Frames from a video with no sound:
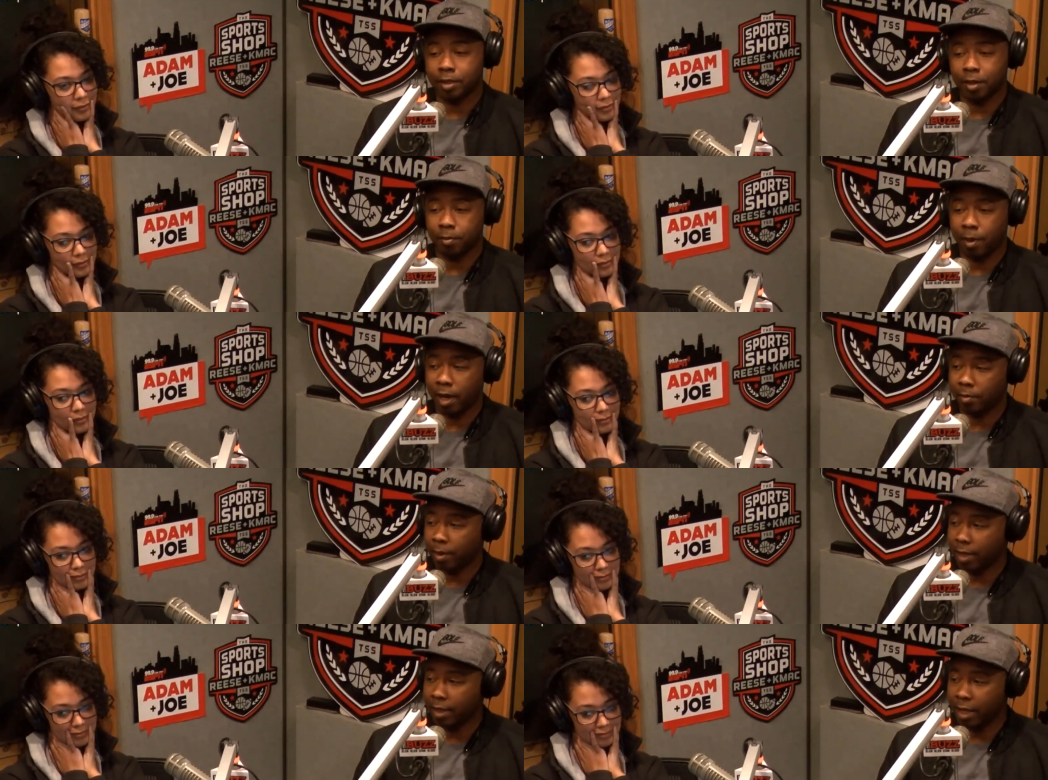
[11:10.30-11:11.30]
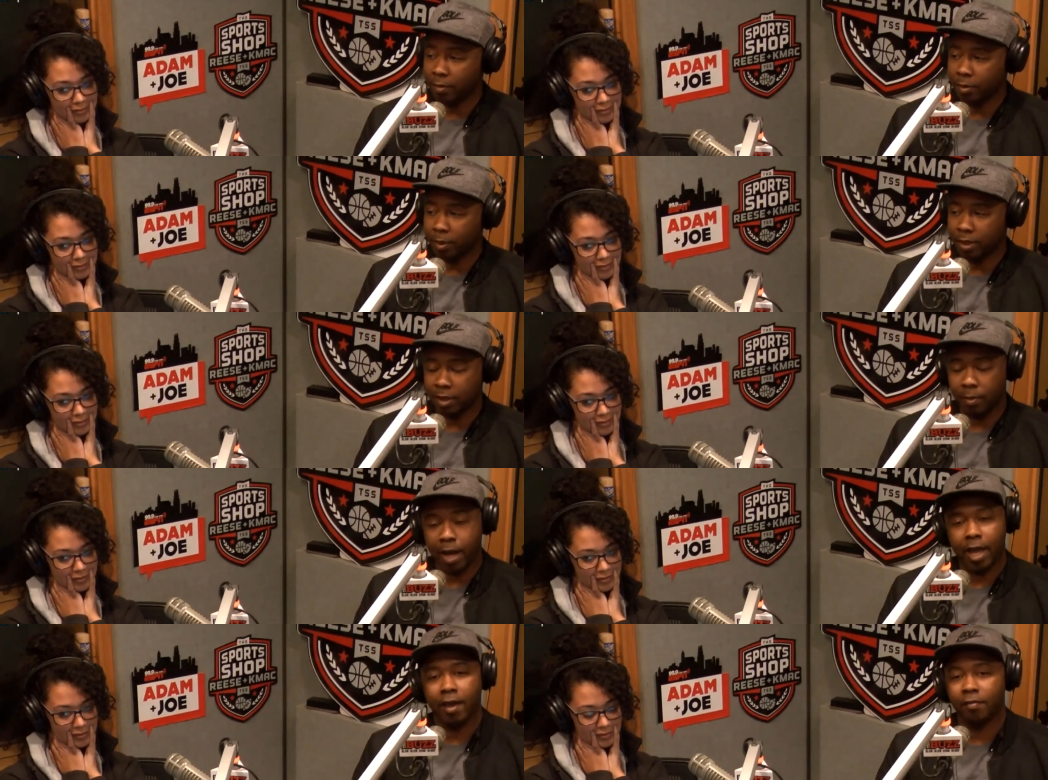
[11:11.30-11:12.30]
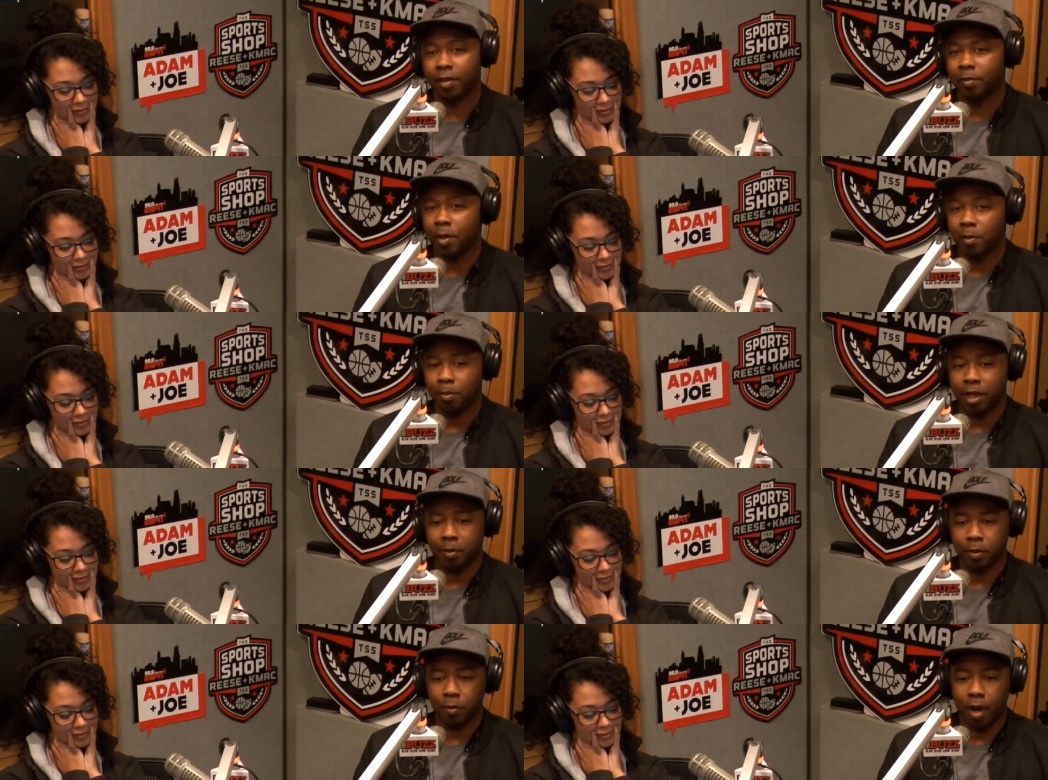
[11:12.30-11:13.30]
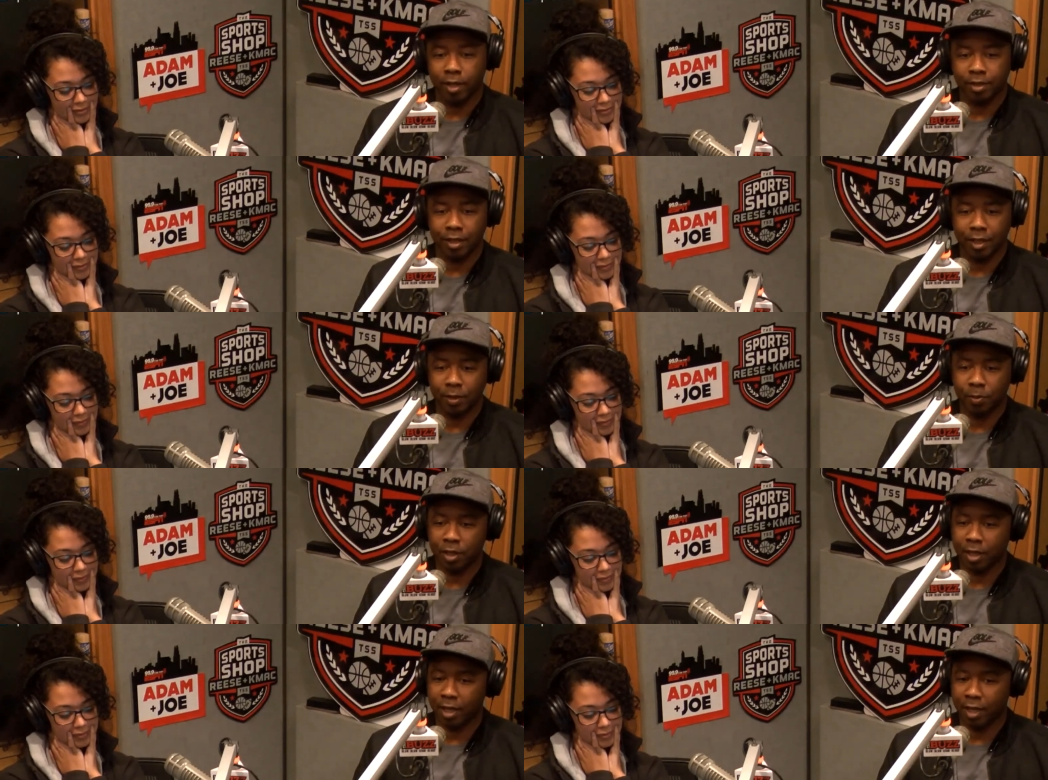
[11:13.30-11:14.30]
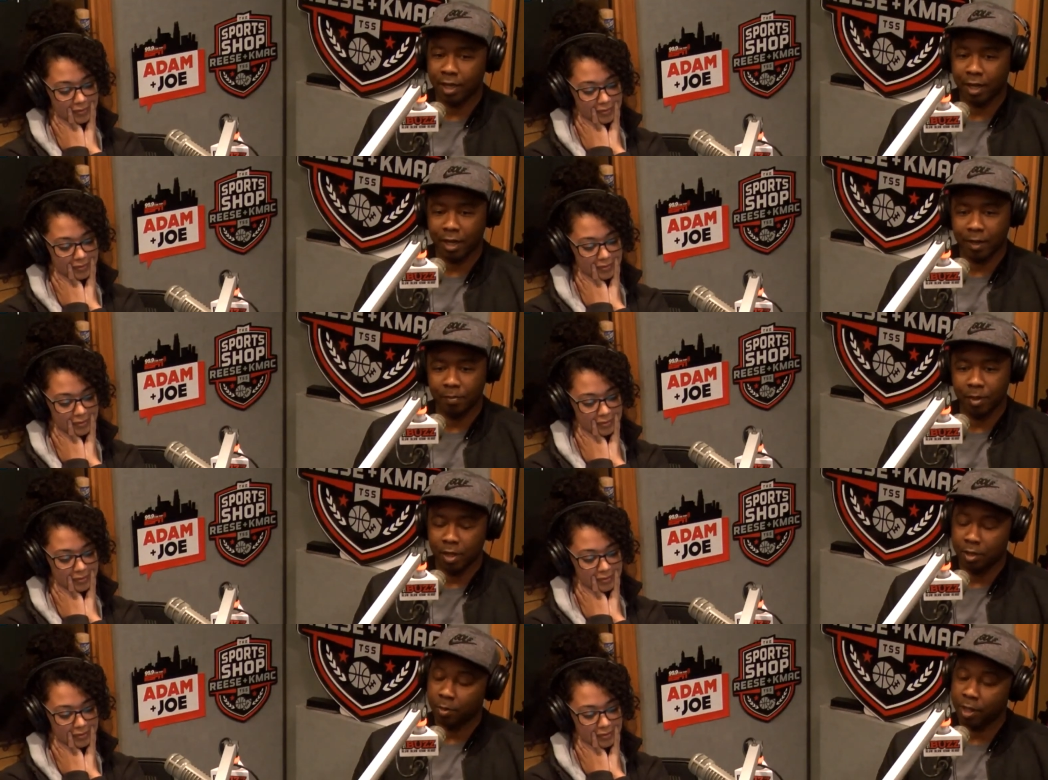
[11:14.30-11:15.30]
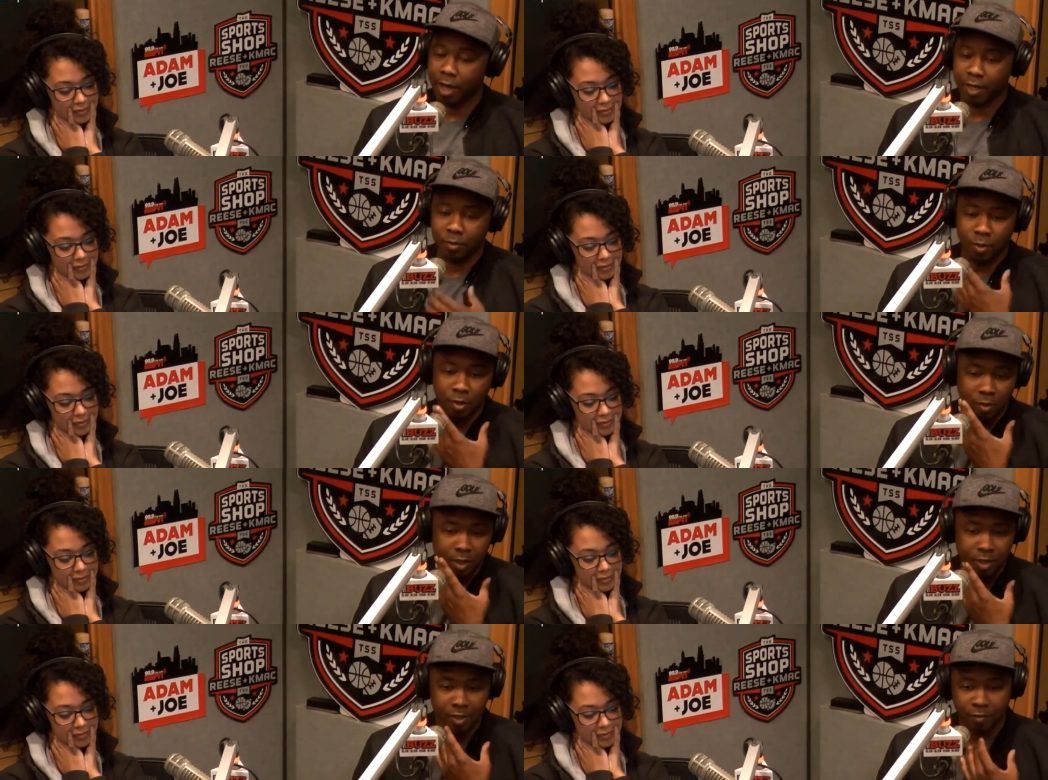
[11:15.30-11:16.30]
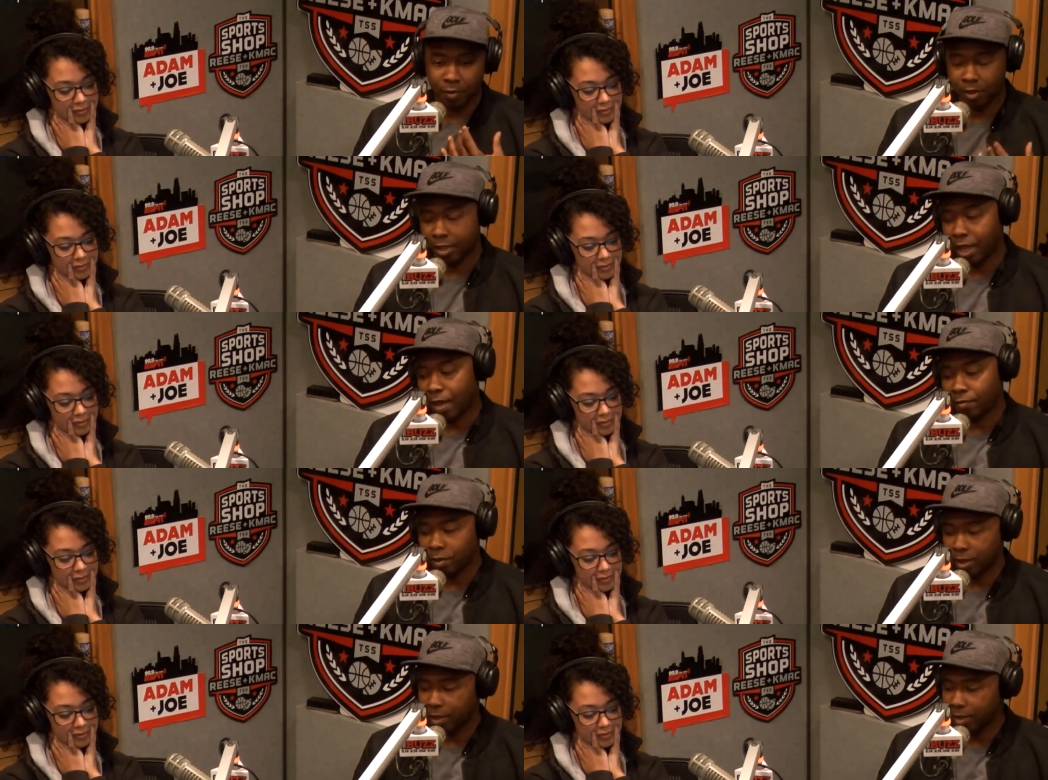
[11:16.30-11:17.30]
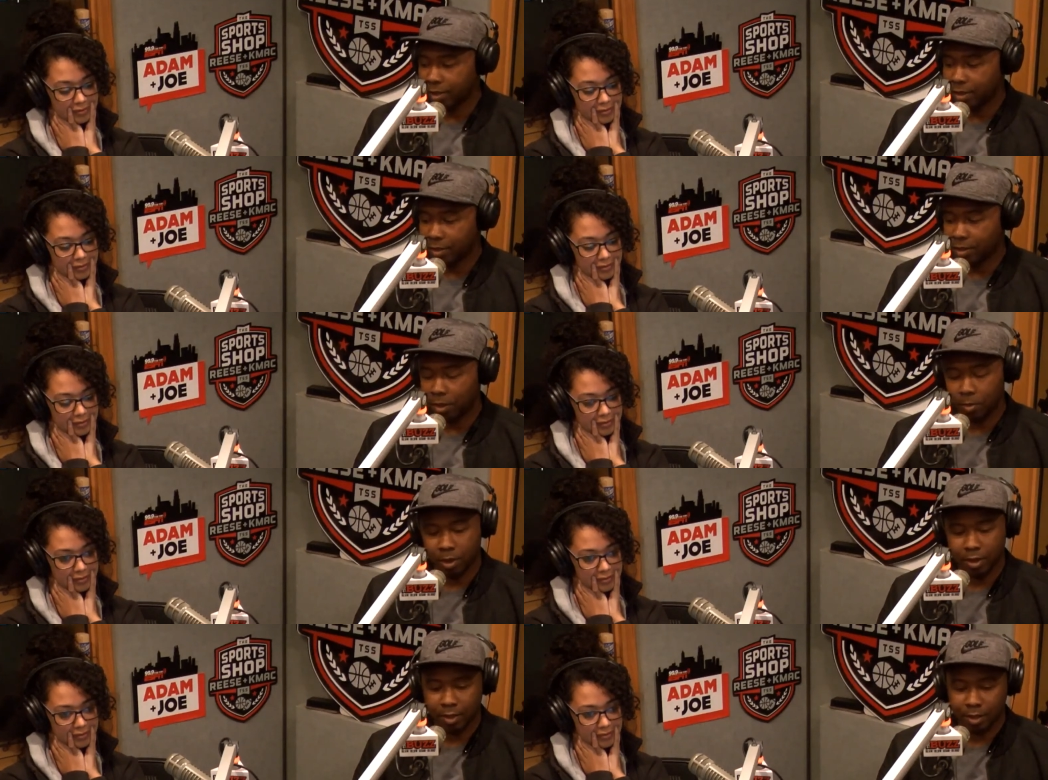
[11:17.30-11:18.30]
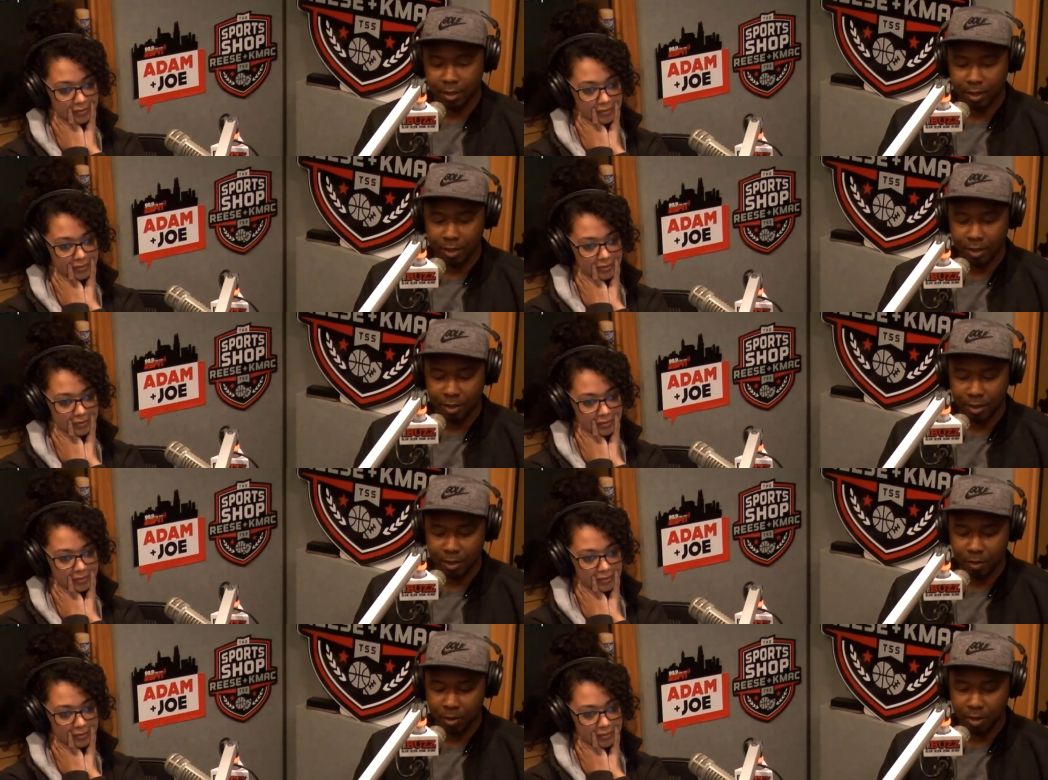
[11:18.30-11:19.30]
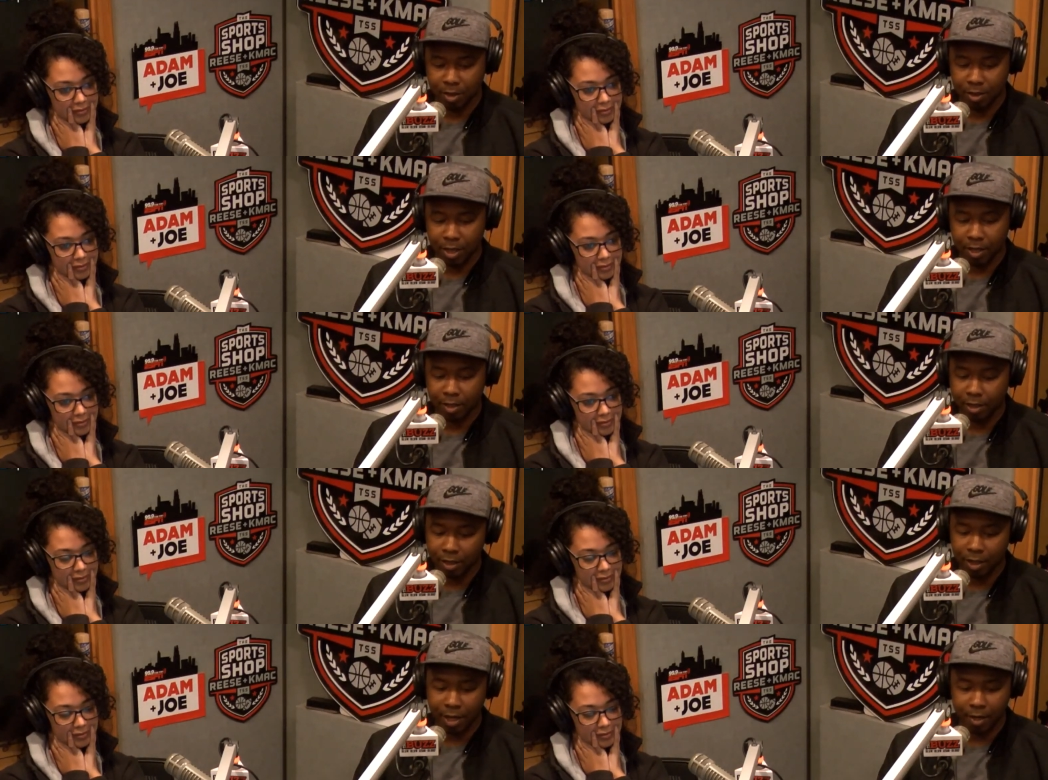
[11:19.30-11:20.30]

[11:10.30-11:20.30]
Speaker 1: up. My my day was messed up. I haven't been able to watch ESPN. Yeah. Um, to be honest with you, this is the first day I really listened to the show because I just couldn't, you know, just couldn't take looking at it.